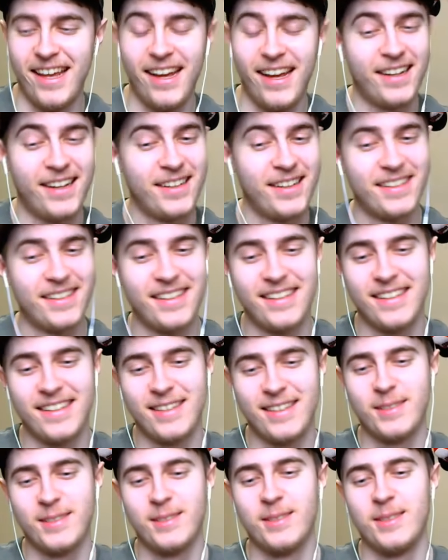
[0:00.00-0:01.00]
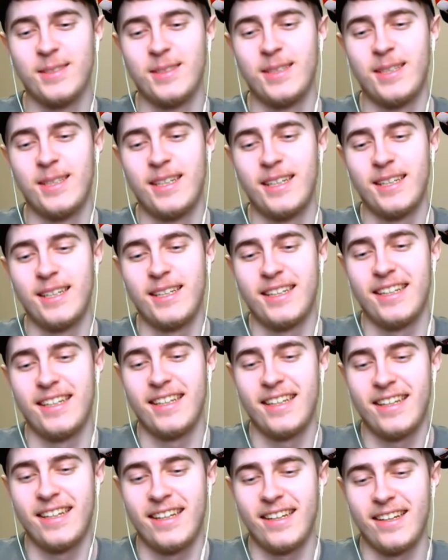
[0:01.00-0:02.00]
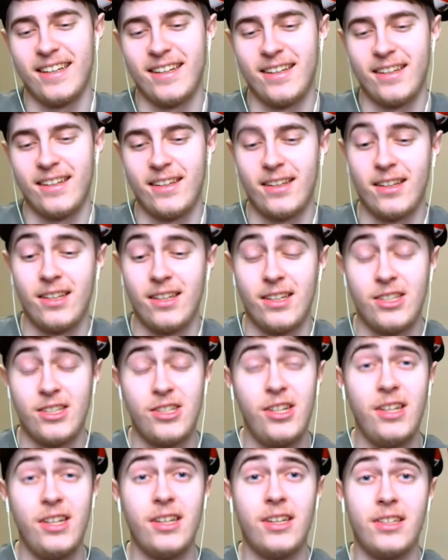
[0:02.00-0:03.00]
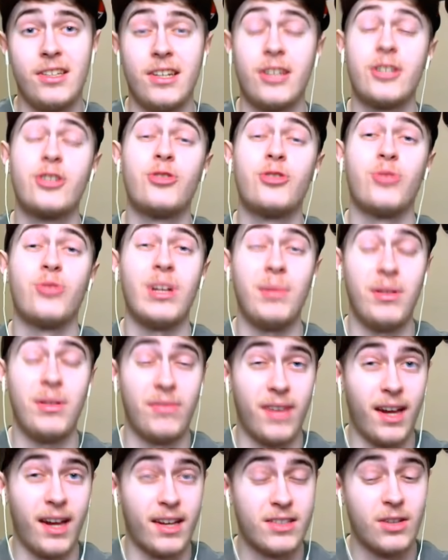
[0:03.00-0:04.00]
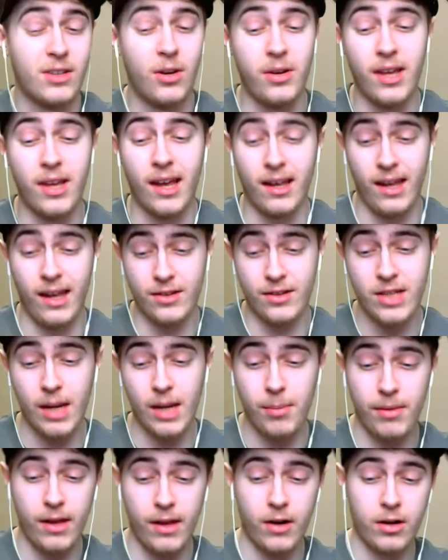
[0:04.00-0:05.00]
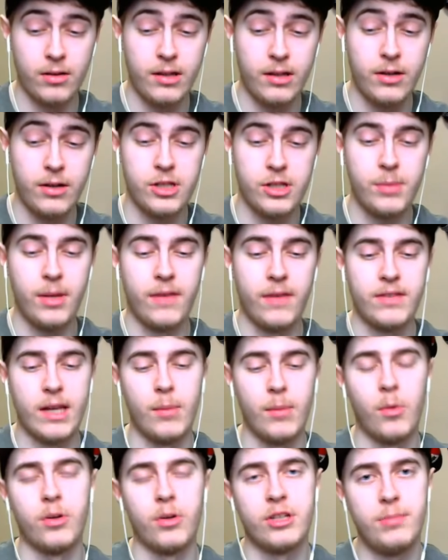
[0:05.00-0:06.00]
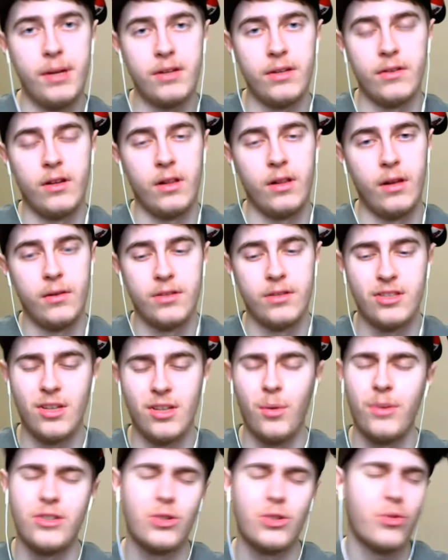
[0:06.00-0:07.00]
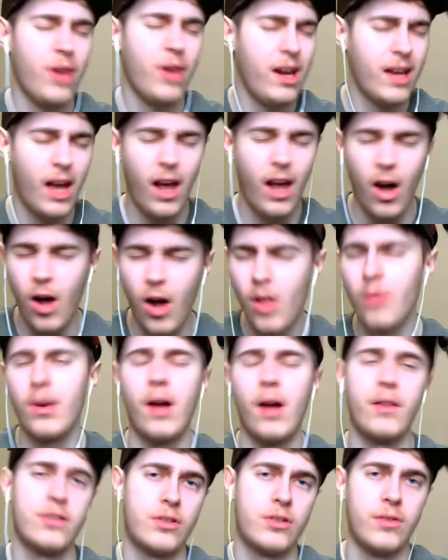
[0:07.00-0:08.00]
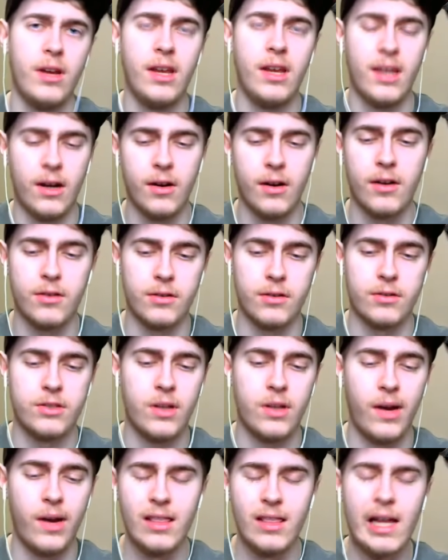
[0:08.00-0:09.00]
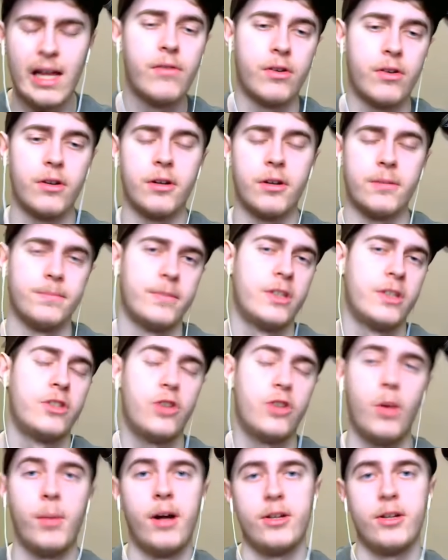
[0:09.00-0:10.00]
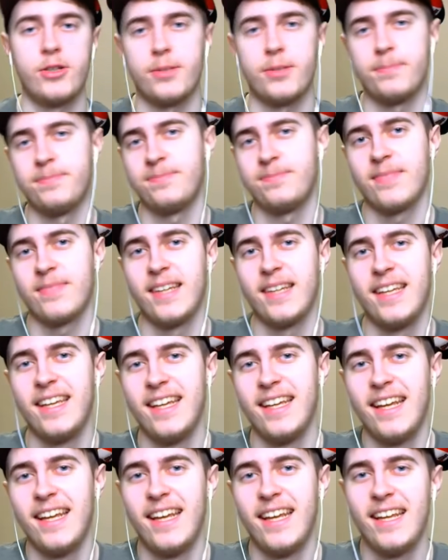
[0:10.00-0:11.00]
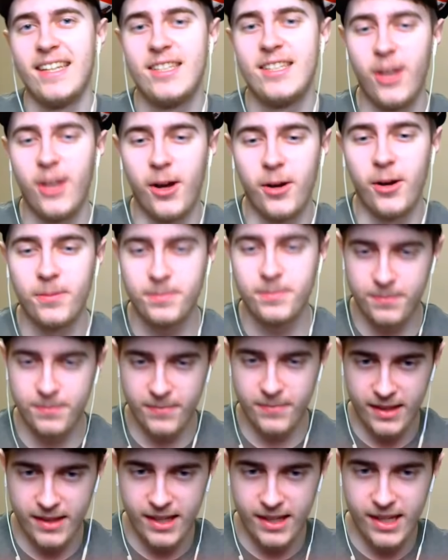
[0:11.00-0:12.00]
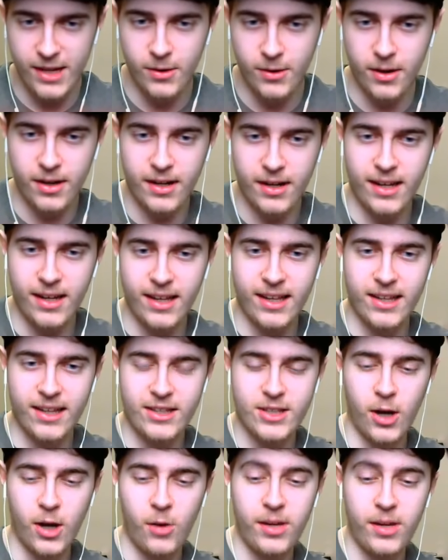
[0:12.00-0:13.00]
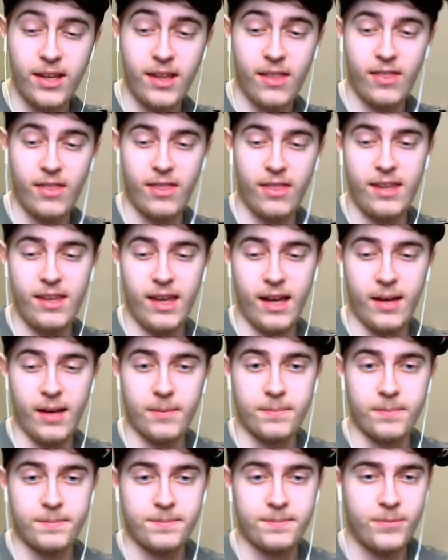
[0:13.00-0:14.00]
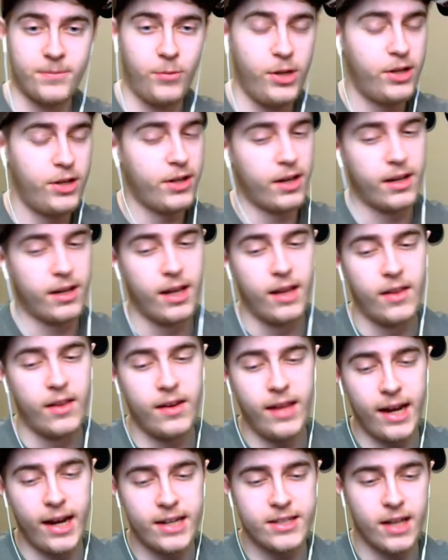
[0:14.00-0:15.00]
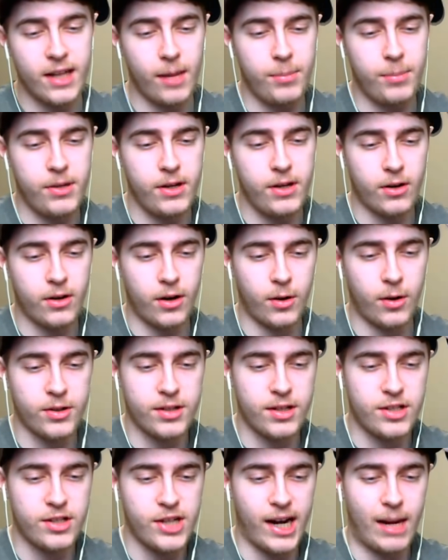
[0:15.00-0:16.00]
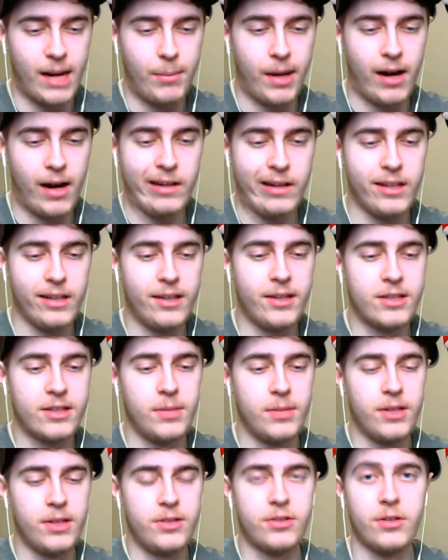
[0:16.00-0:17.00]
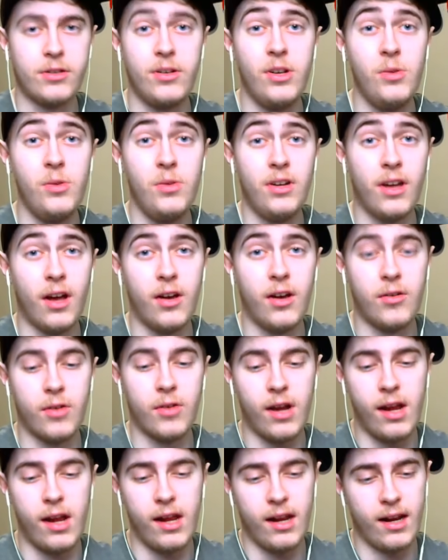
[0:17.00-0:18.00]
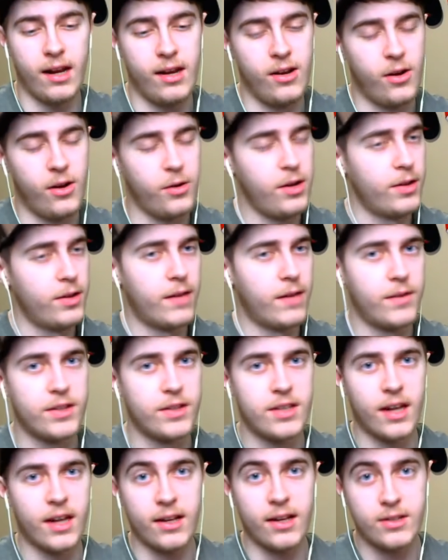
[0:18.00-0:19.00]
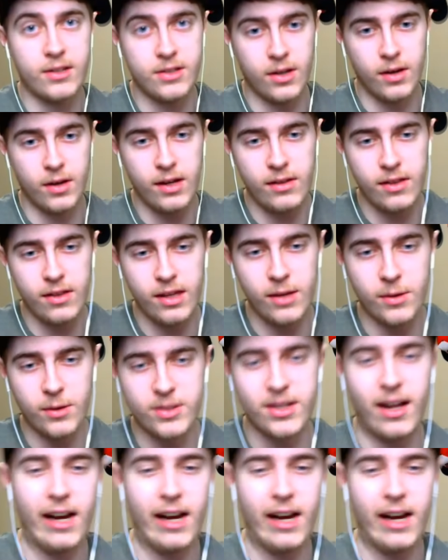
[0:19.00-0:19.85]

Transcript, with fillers: darn fast too. On top of it, she is extremely fast. Oh yeah, and on top of that, her leadership gives up was oh, great. All around great character. So I love her so much. Yeah, yeah, yeah. What's next so, in the list? We could talk you know, about her all day. So yeah, we could. The next up here Arnold's going to chat about is Nute Gunray, and I know you love this guy. So anything you want to talk